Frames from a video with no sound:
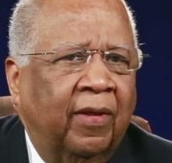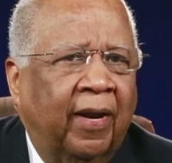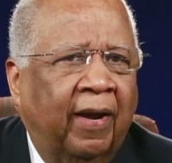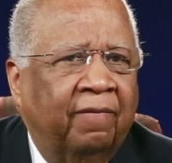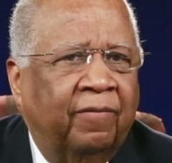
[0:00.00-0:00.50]
that
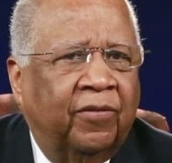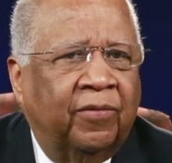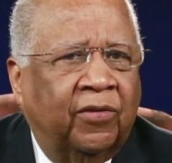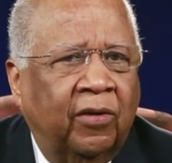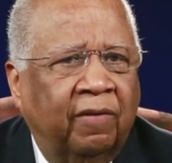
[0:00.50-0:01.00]
I've
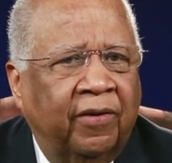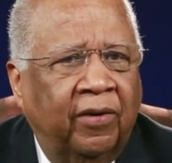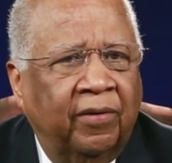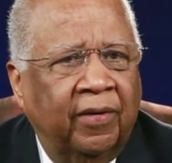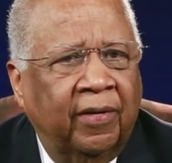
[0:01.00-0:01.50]
served
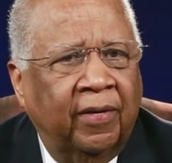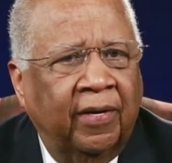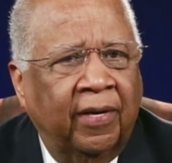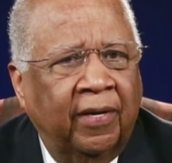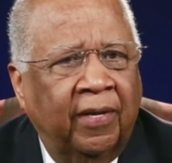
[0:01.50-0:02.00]
on
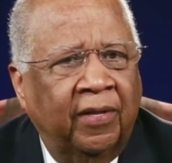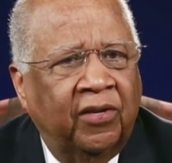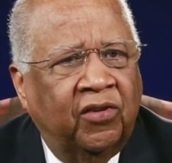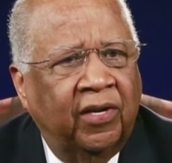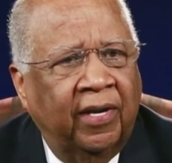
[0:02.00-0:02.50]
in
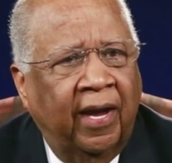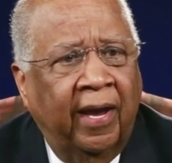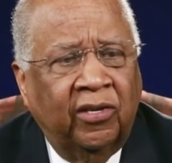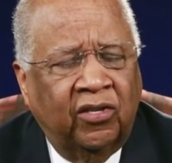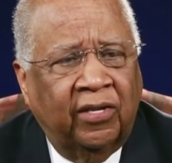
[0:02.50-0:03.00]
this city
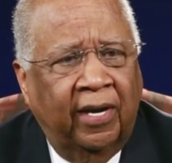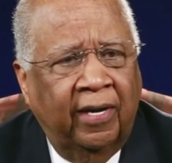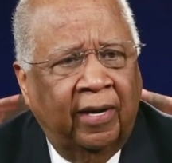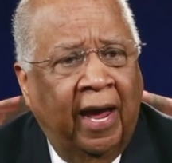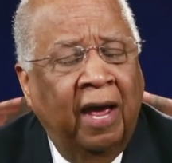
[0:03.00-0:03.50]
and
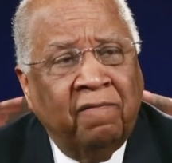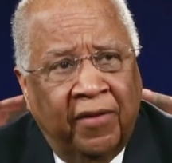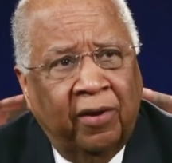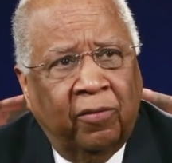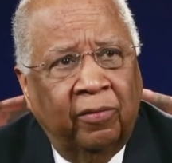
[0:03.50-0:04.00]
state and
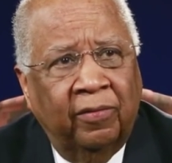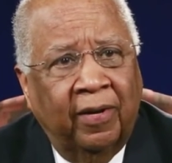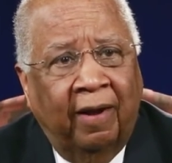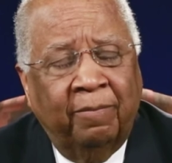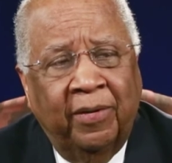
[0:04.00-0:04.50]
federal,
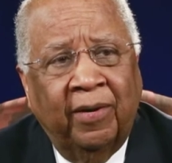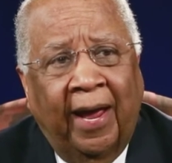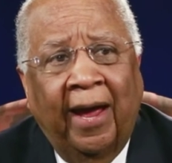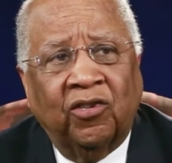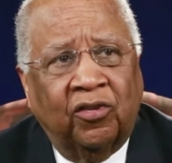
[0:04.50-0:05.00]
I've been
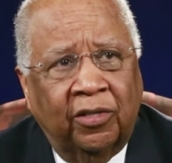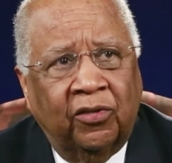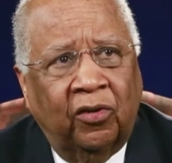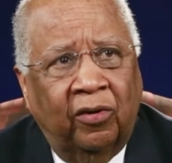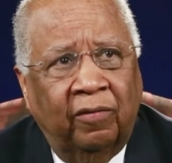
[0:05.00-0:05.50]
asked to
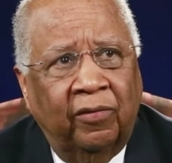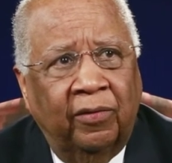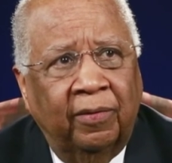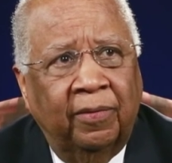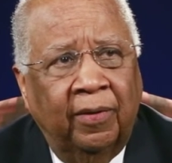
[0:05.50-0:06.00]
serve
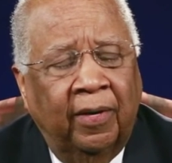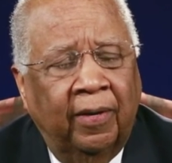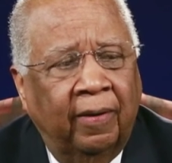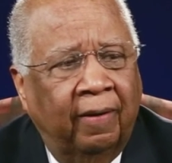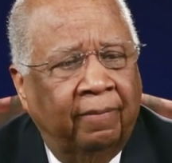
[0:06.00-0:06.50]
on
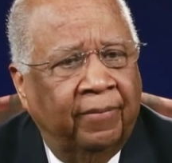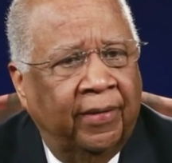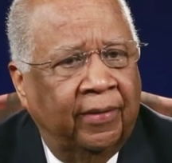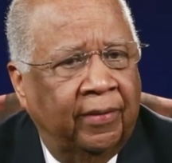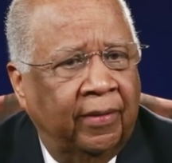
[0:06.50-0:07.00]

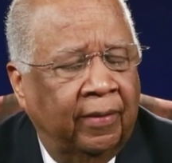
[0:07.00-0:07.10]
it.